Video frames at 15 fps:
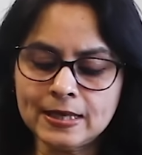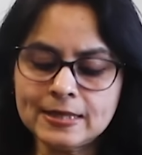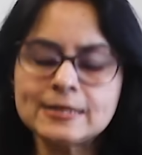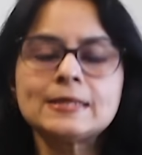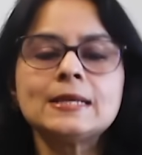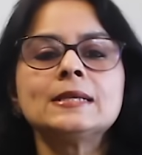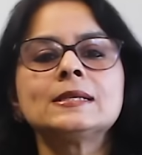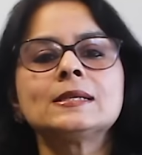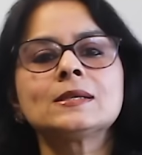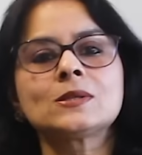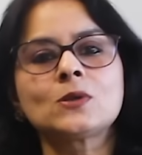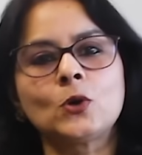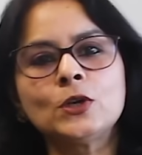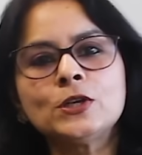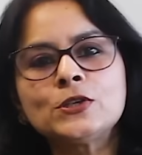that center
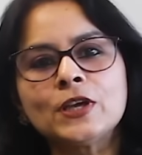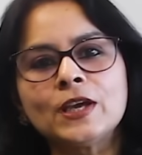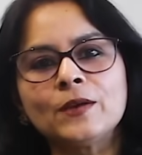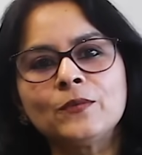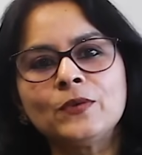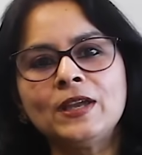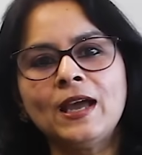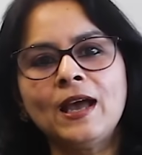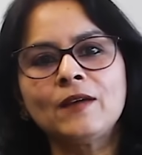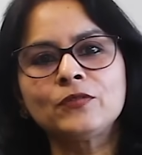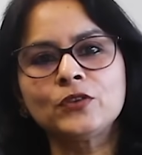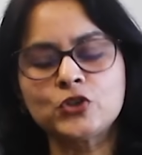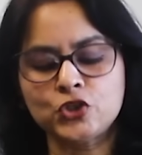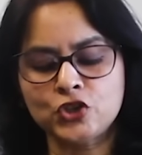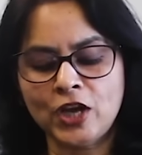solitaire, we
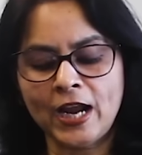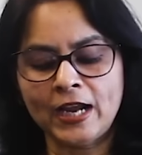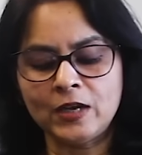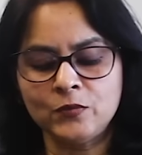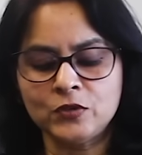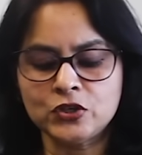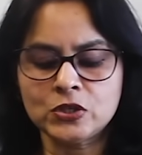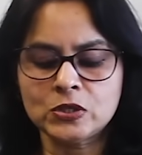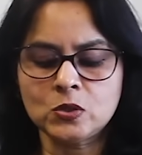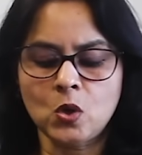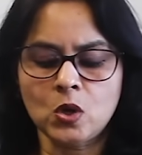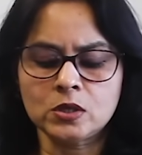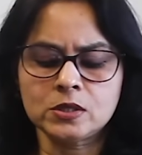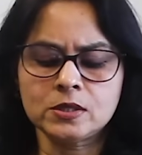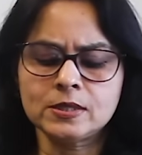have a shank which has
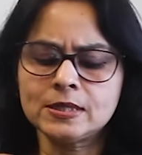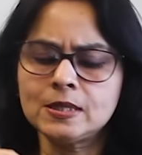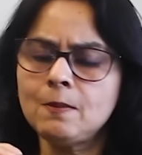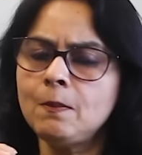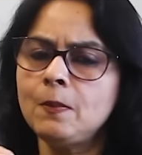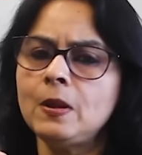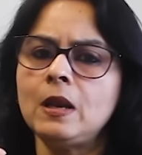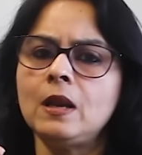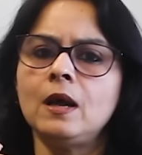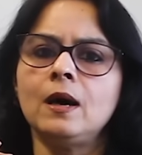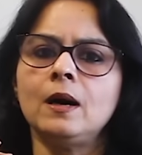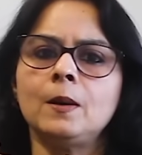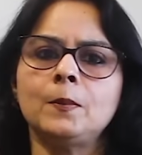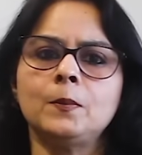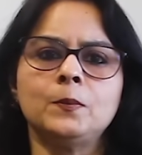got
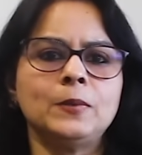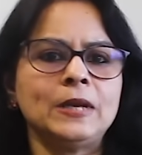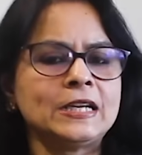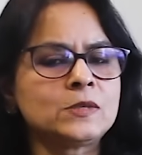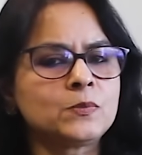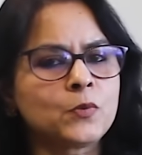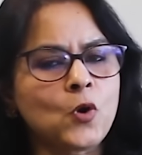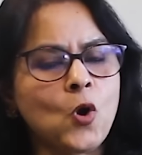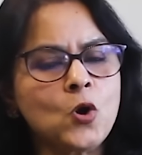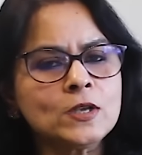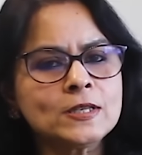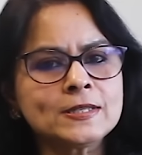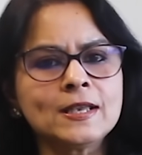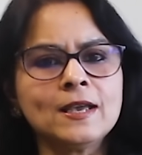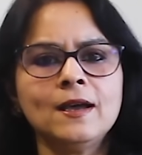simple plate
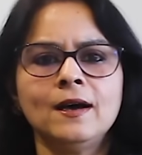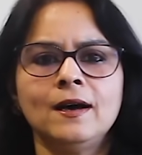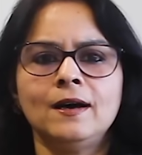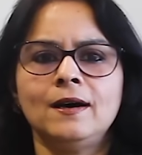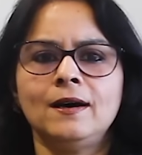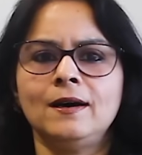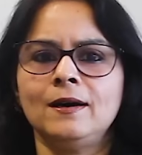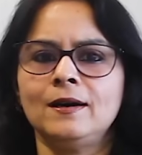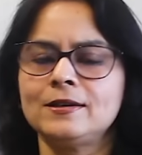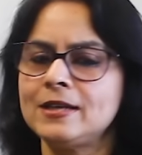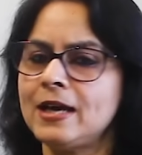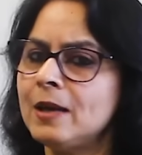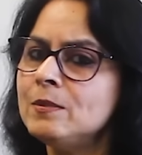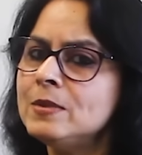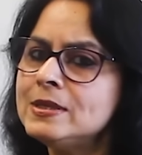prongs,
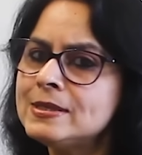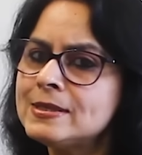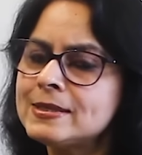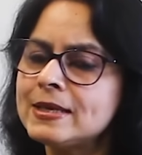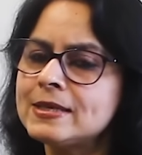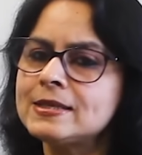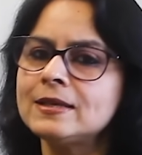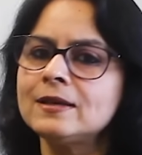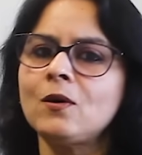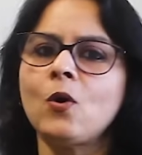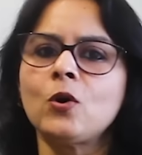diamonds setting